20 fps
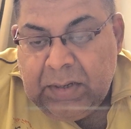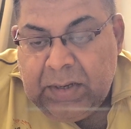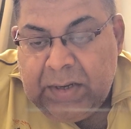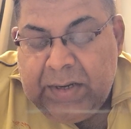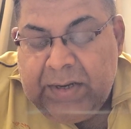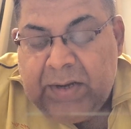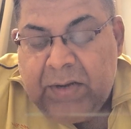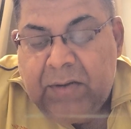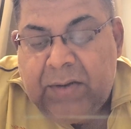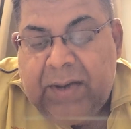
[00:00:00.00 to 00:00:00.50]

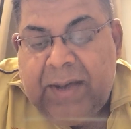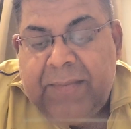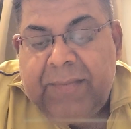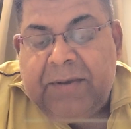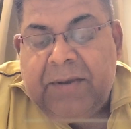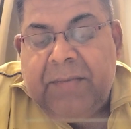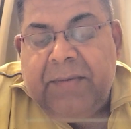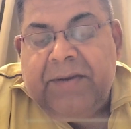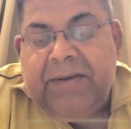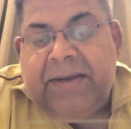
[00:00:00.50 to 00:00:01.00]
Now I am
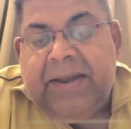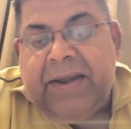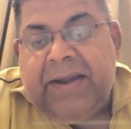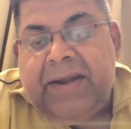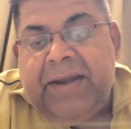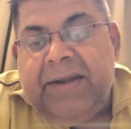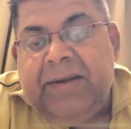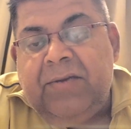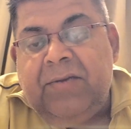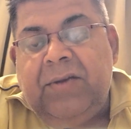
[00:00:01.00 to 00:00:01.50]
coming
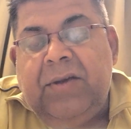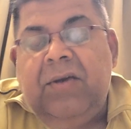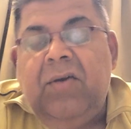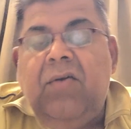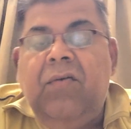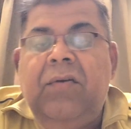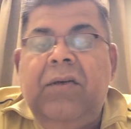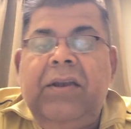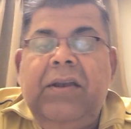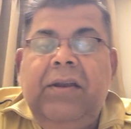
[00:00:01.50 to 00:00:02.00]
directly to the
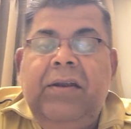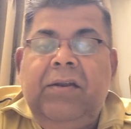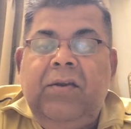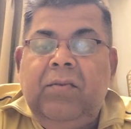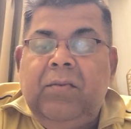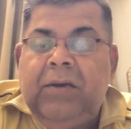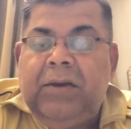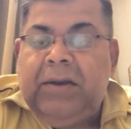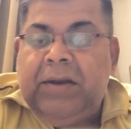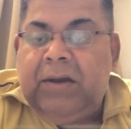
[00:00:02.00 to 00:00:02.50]
ovarian
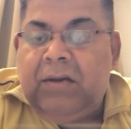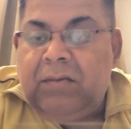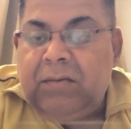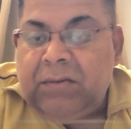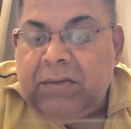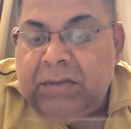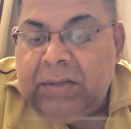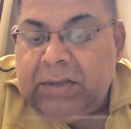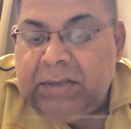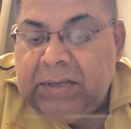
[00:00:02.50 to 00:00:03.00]
tumor. Now
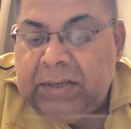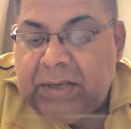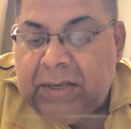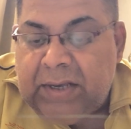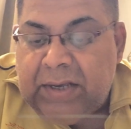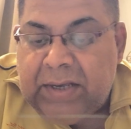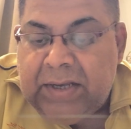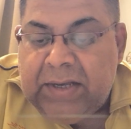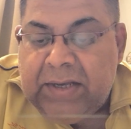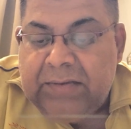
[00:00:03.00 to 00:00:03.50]

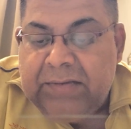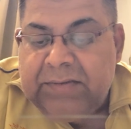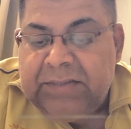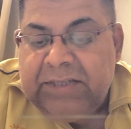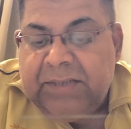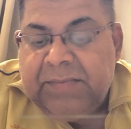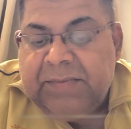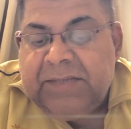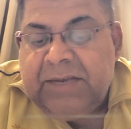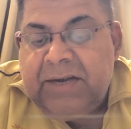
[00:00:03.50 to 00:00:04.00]

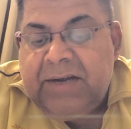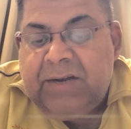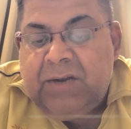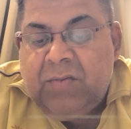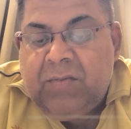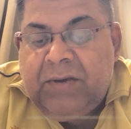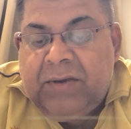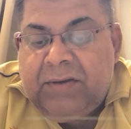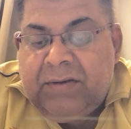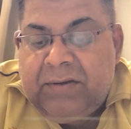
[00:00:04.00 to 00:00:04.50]
germ cell
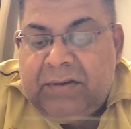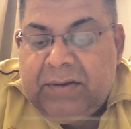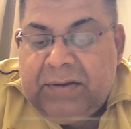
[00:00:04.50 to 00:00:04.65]
tumors